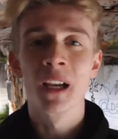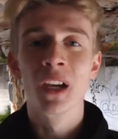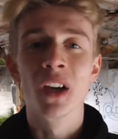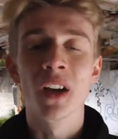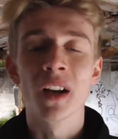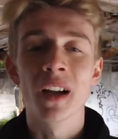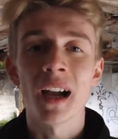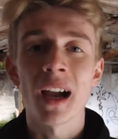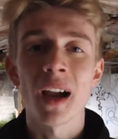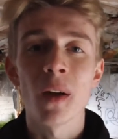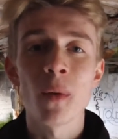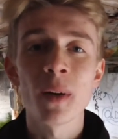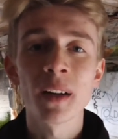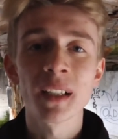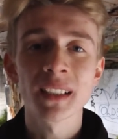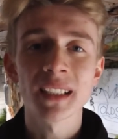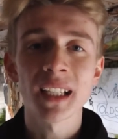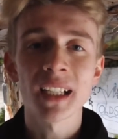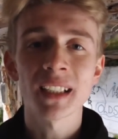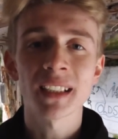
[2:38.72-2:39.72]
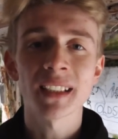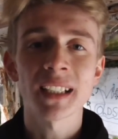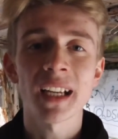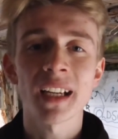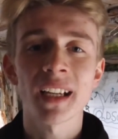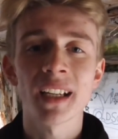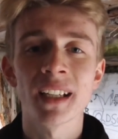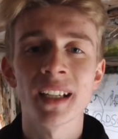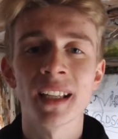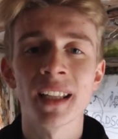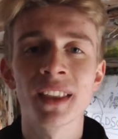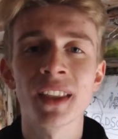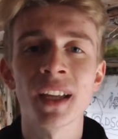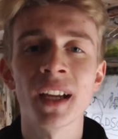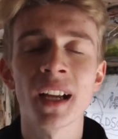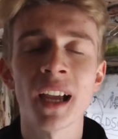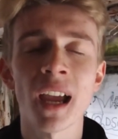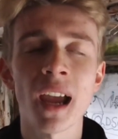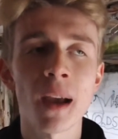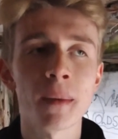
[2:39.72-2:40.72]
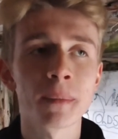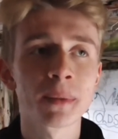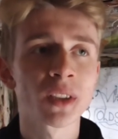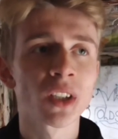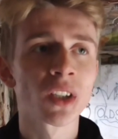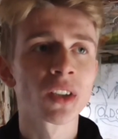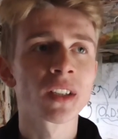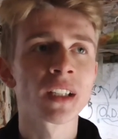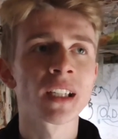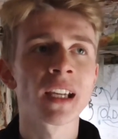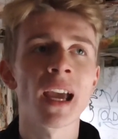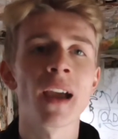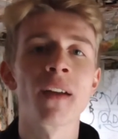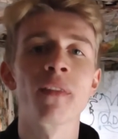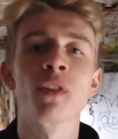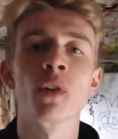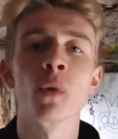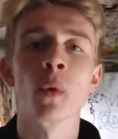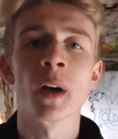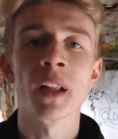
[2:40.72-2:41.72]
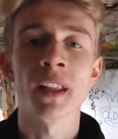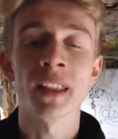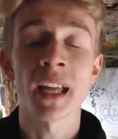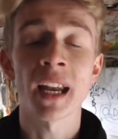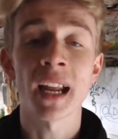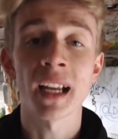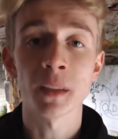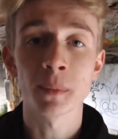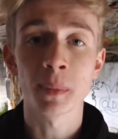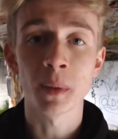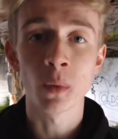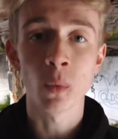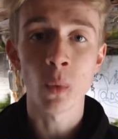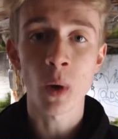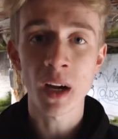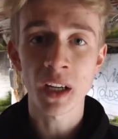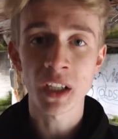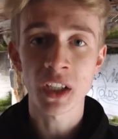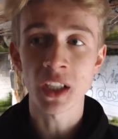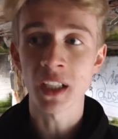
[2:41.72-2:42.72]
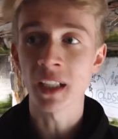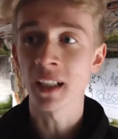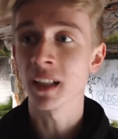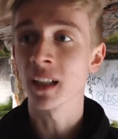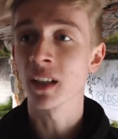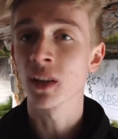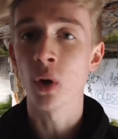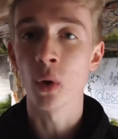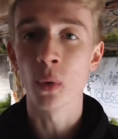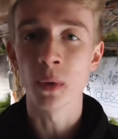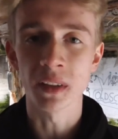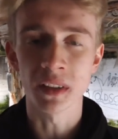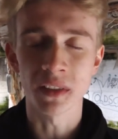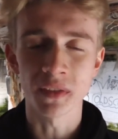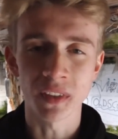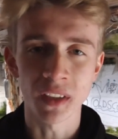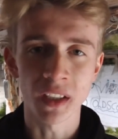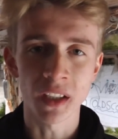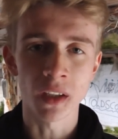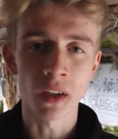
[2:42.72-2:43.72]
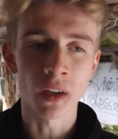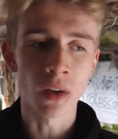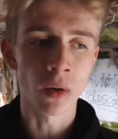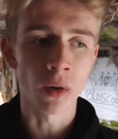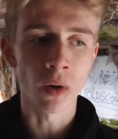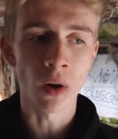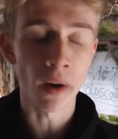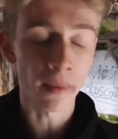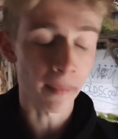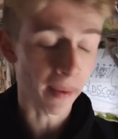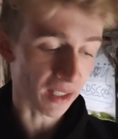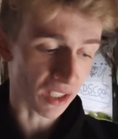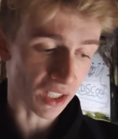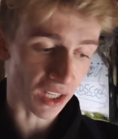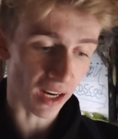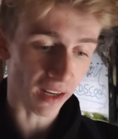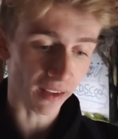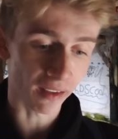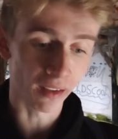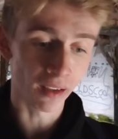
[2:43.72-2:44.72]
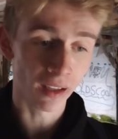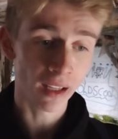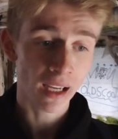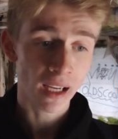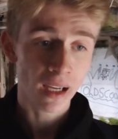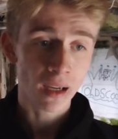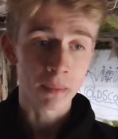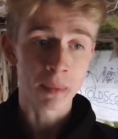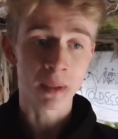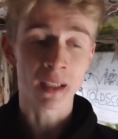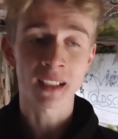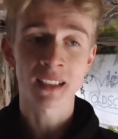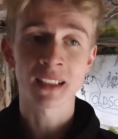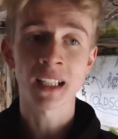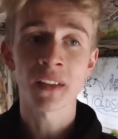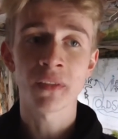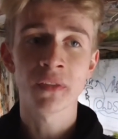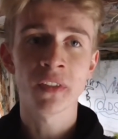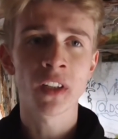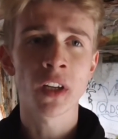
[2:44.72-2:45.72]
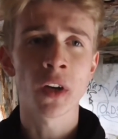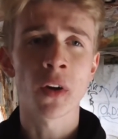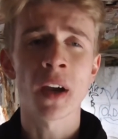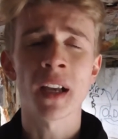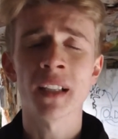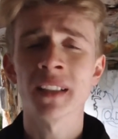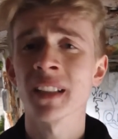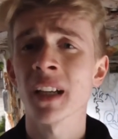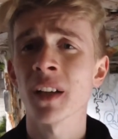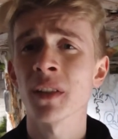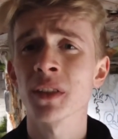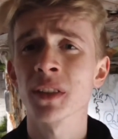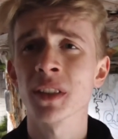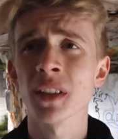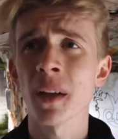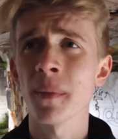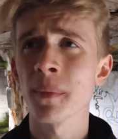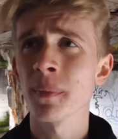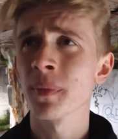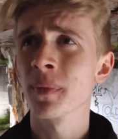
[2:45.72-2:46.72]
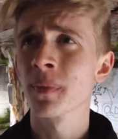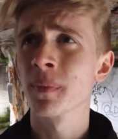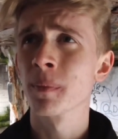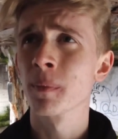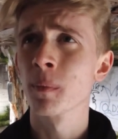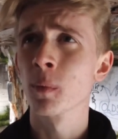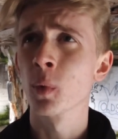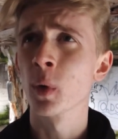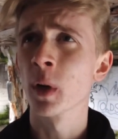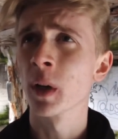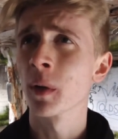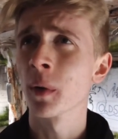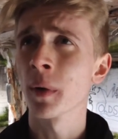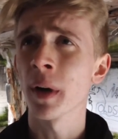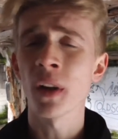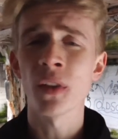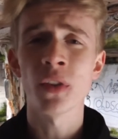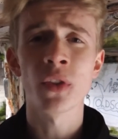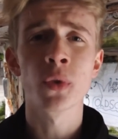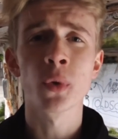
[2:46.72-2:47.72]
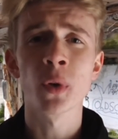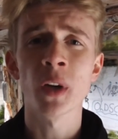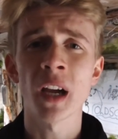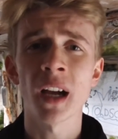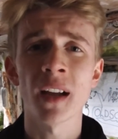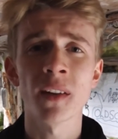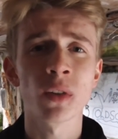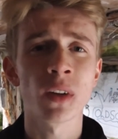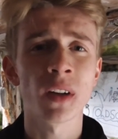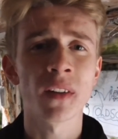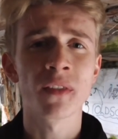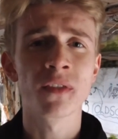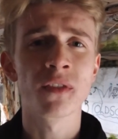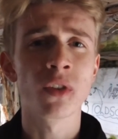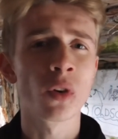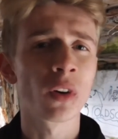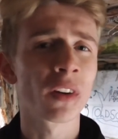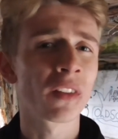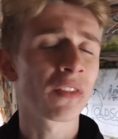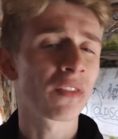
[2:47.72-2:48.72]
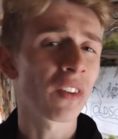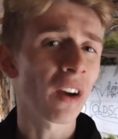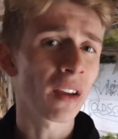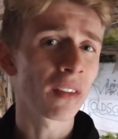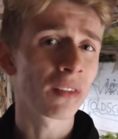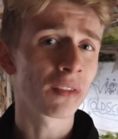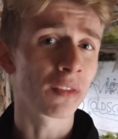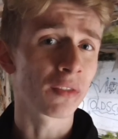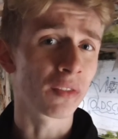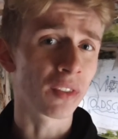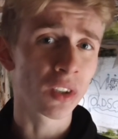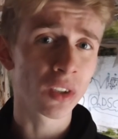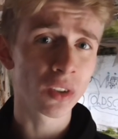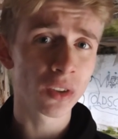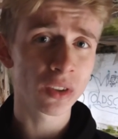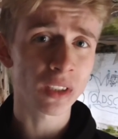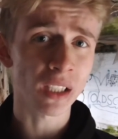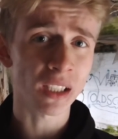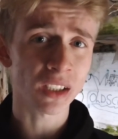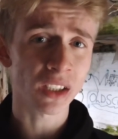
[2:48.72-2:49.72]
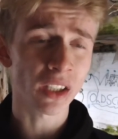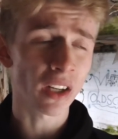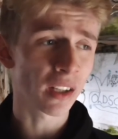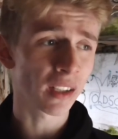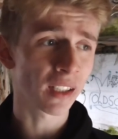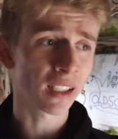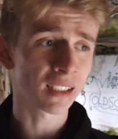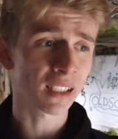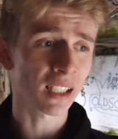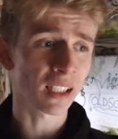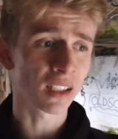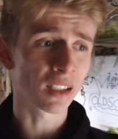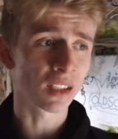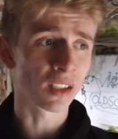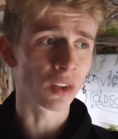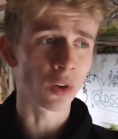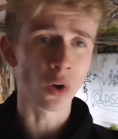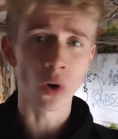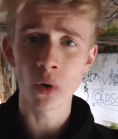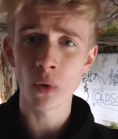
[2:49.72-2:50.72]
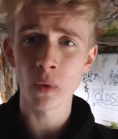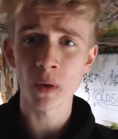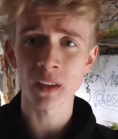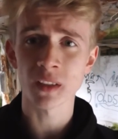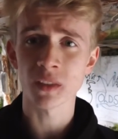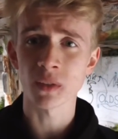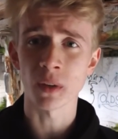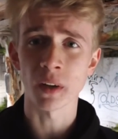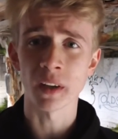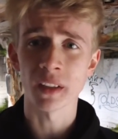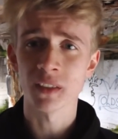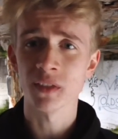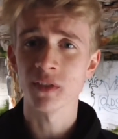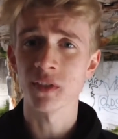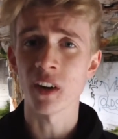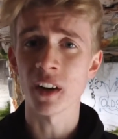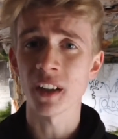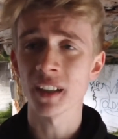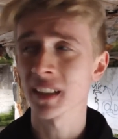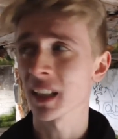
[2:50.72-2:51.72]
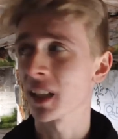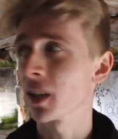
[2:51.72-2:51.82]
Look, I want to take a second and thank absolutely everyone that has been watching Cody's video on my channel, because that video has now somewhere around 345 views, as long as I know, as far as